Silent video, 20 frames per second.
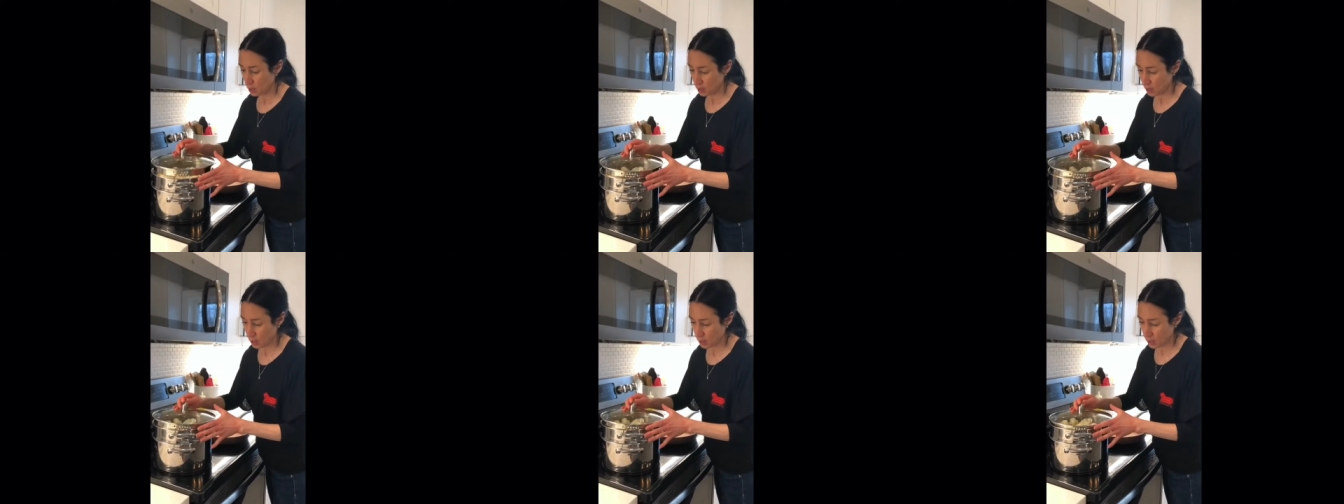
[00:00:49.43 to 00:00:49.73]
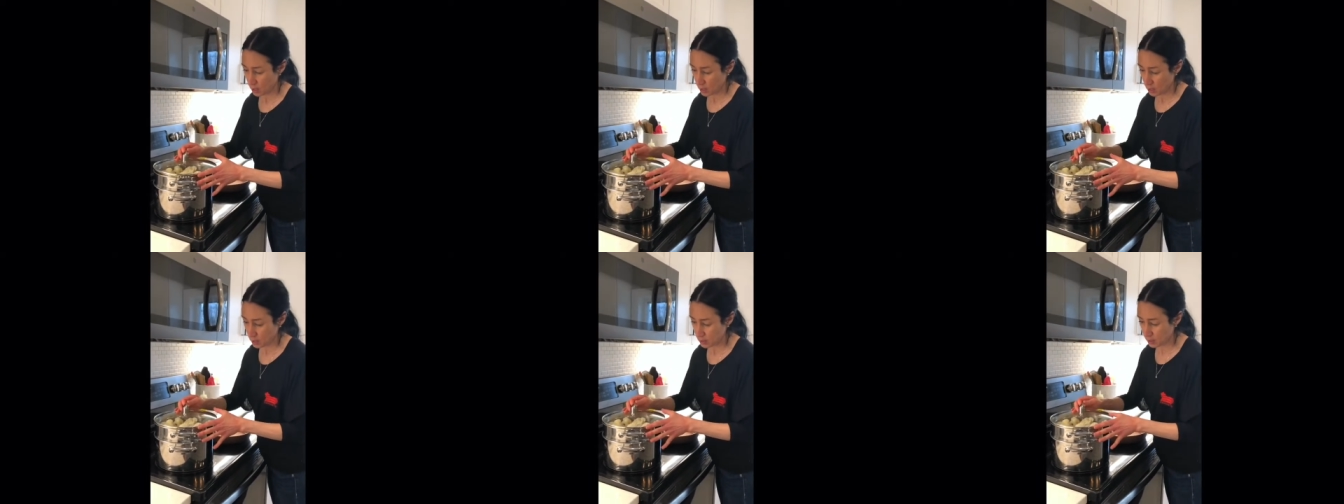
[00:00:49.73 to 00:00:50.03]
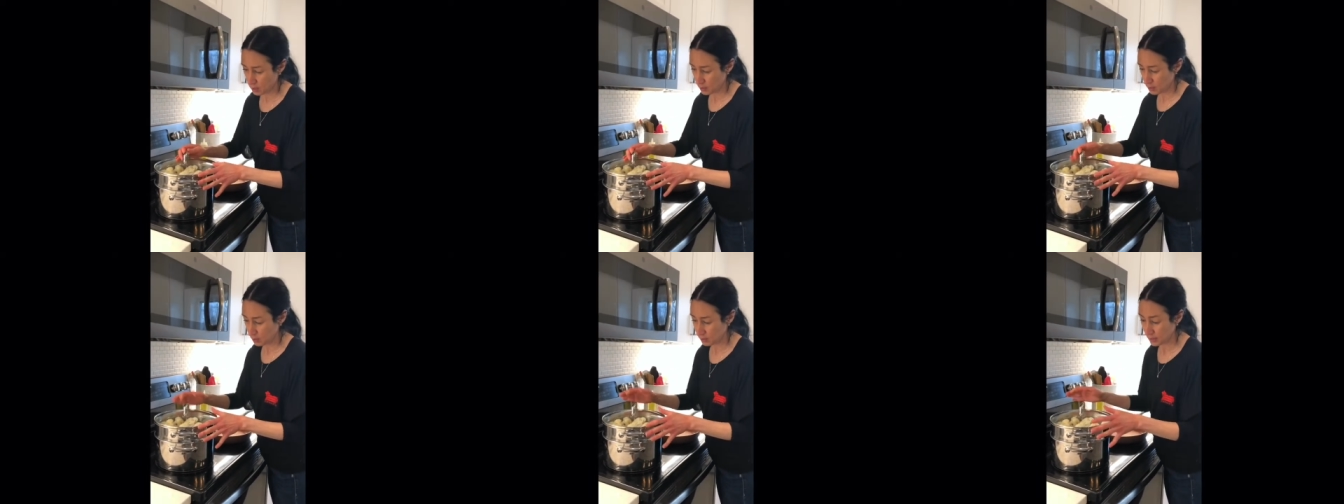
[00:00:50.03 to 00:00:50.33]

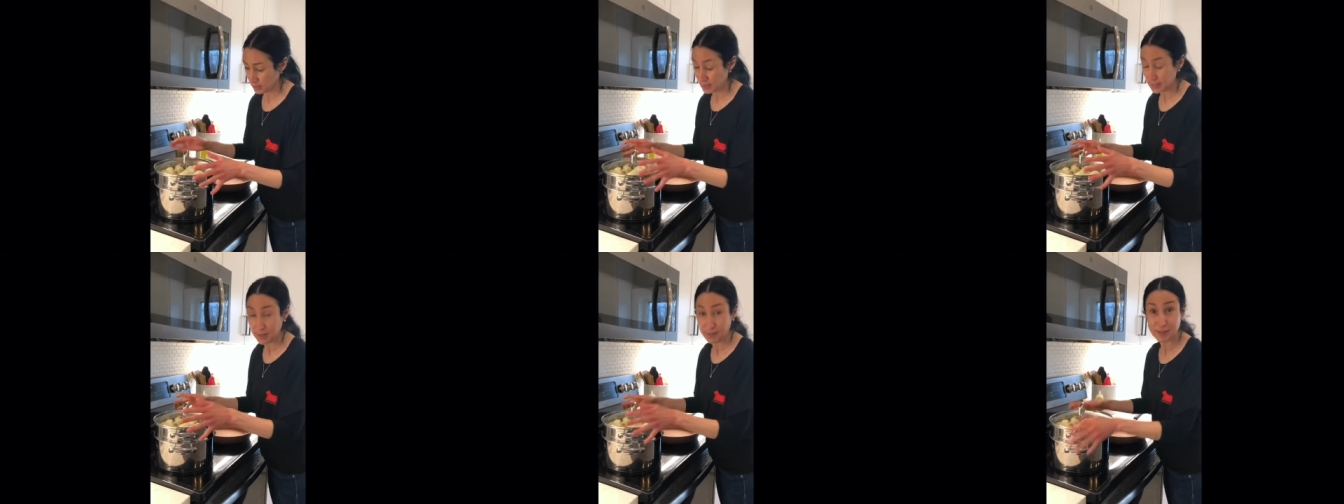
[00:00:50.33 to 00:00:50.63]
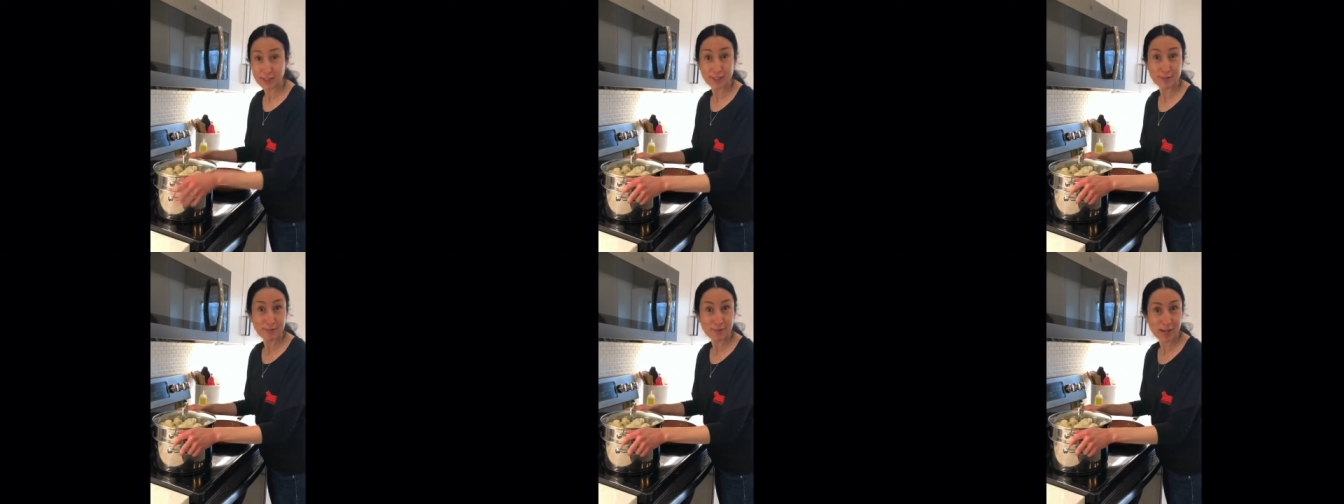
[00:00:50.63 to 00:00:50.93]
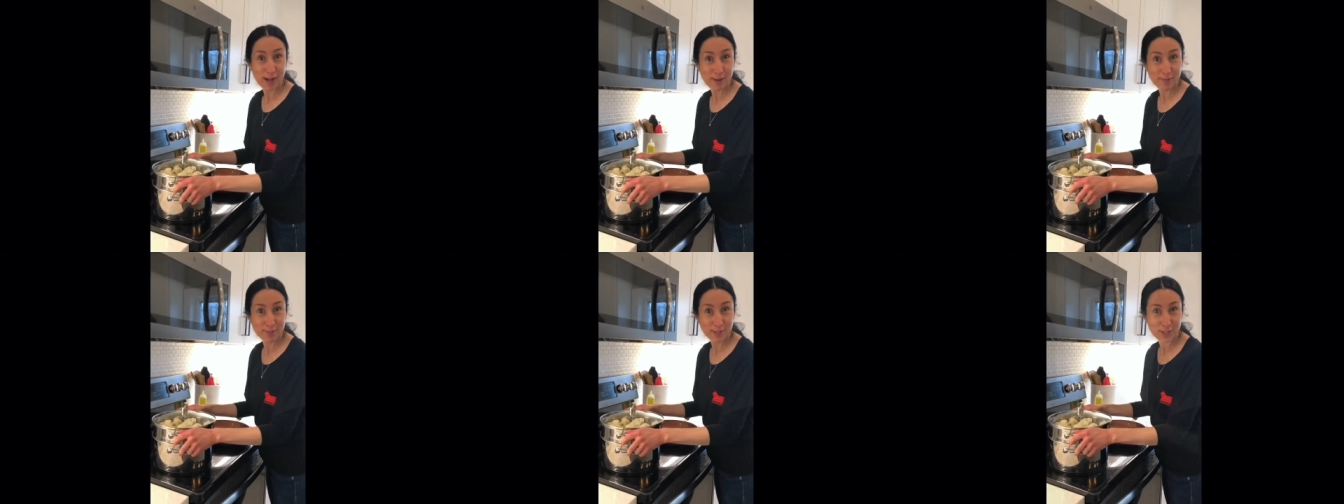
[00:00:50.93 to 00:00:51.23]
And let's give it some
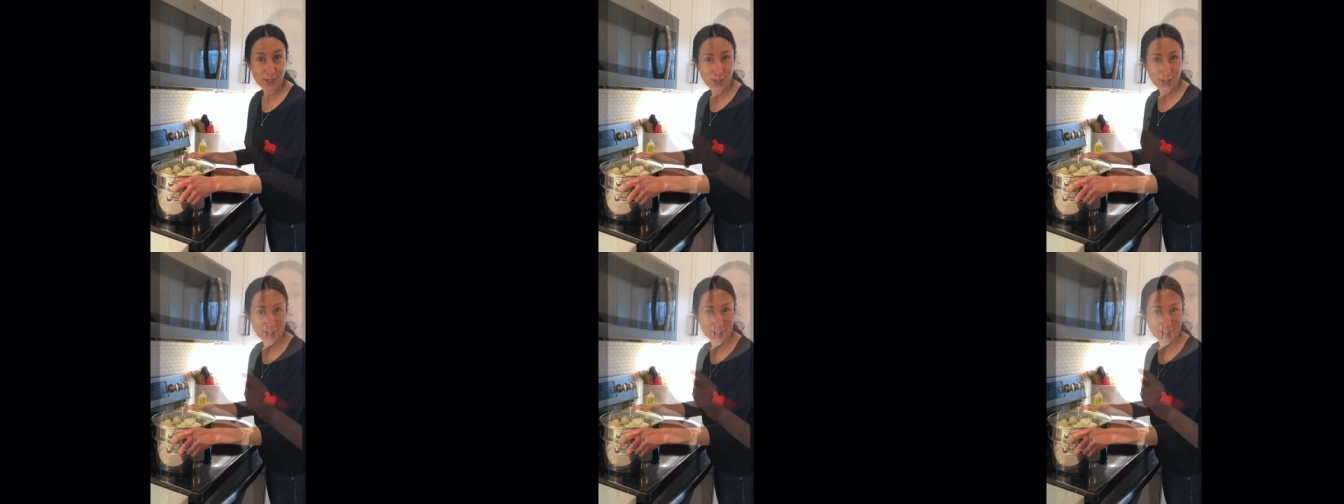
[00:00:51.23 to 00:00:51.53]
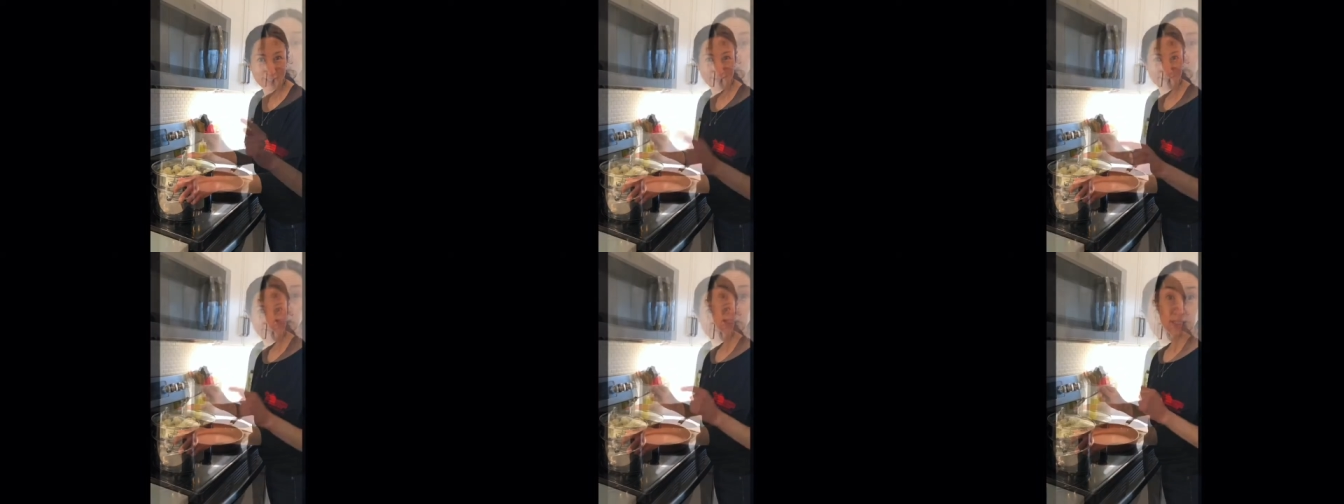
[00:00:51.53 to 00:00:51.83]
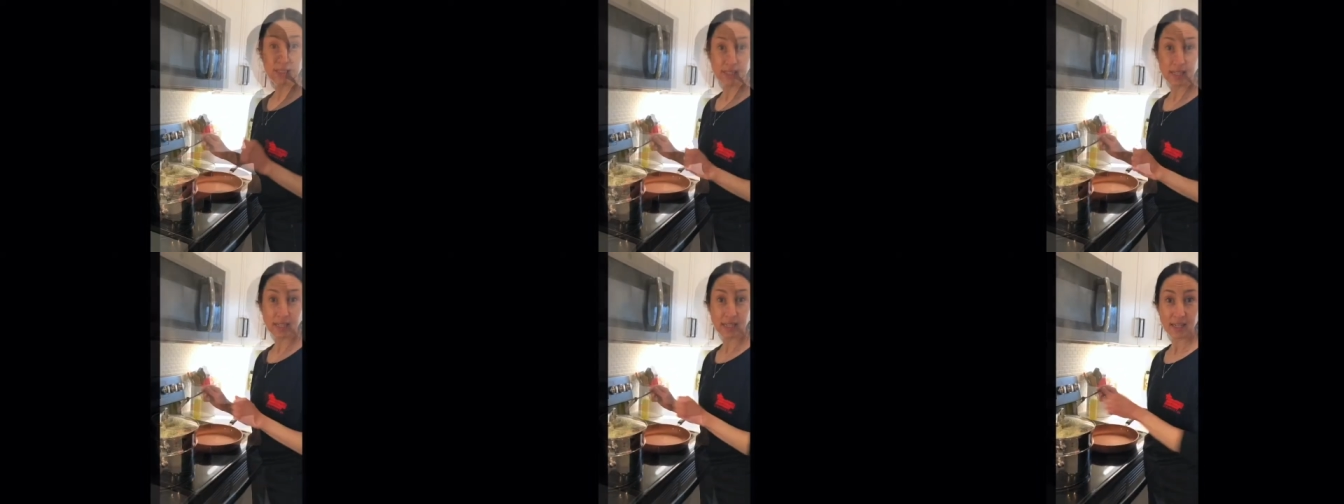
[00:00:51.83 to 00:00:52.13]
time to cook. Let's
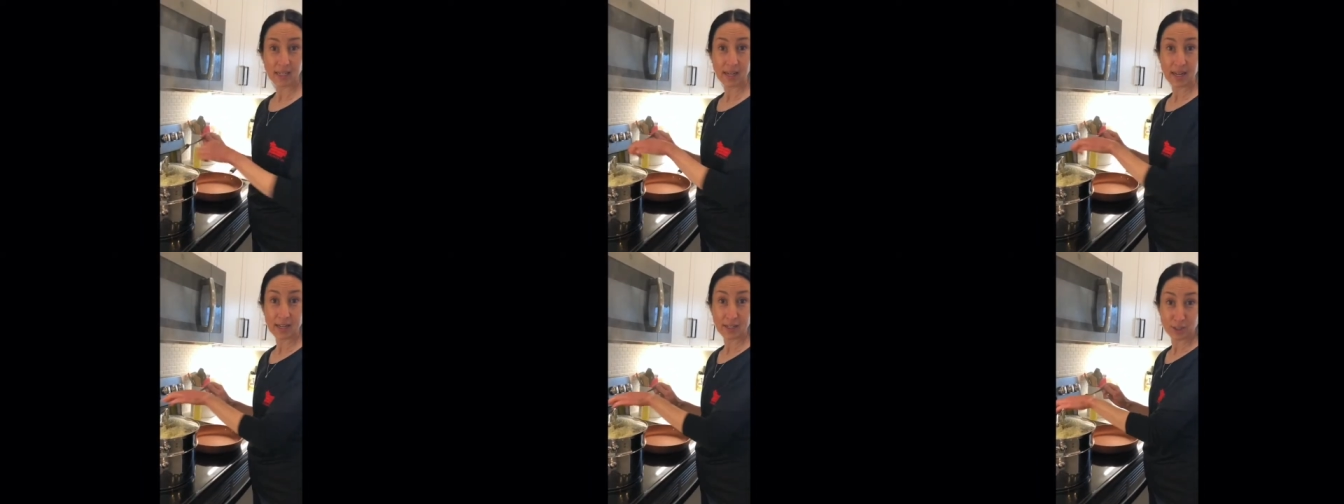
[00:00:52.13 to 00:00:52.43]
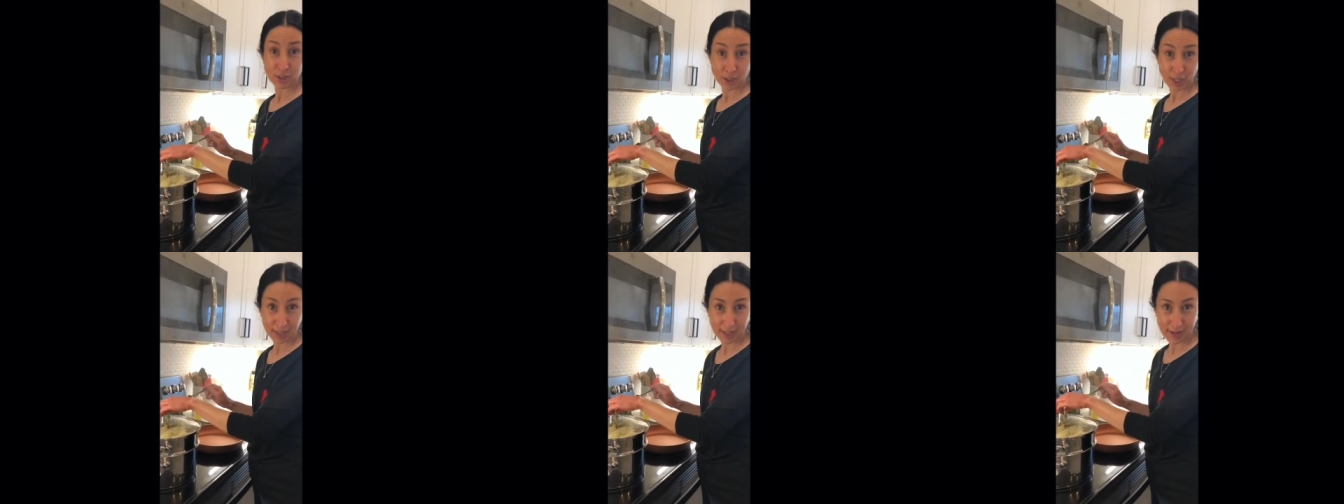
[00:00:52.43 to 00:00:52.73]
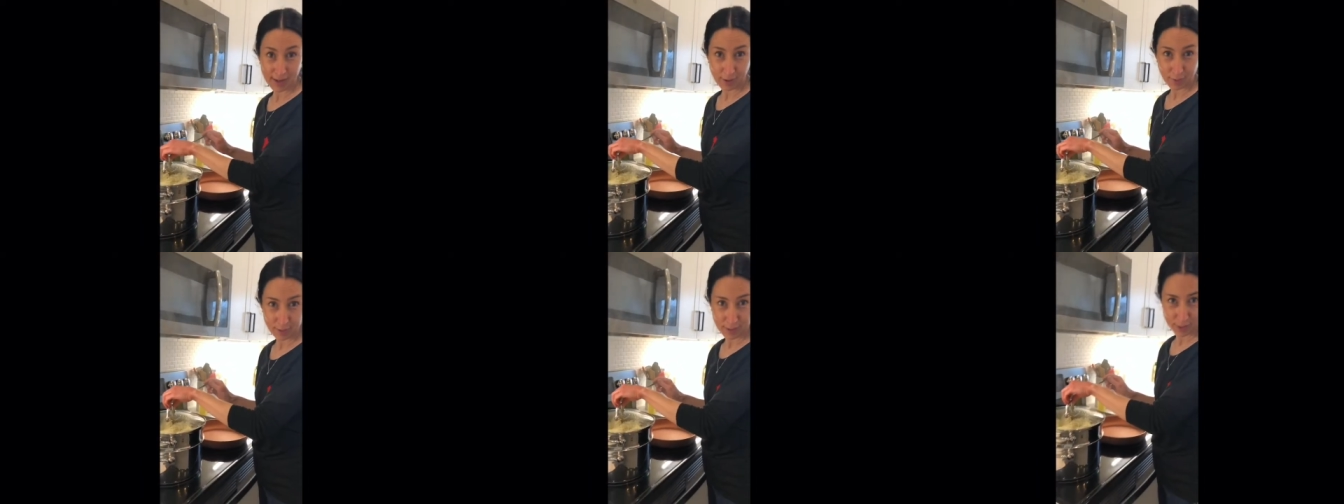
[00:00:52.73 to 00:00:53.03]
see and check
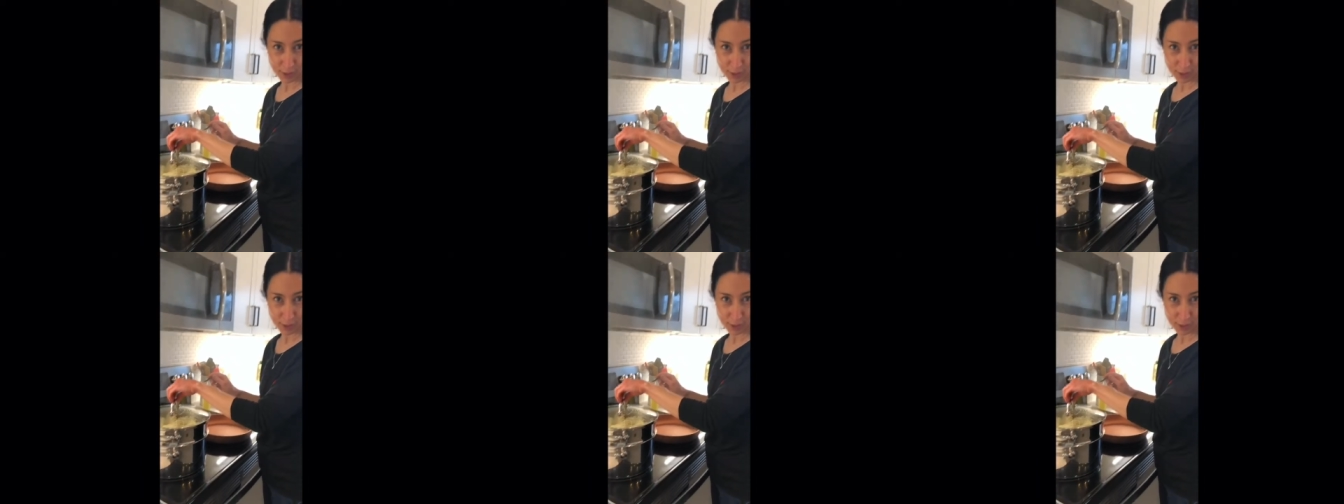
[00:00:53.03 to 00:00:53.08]
how these are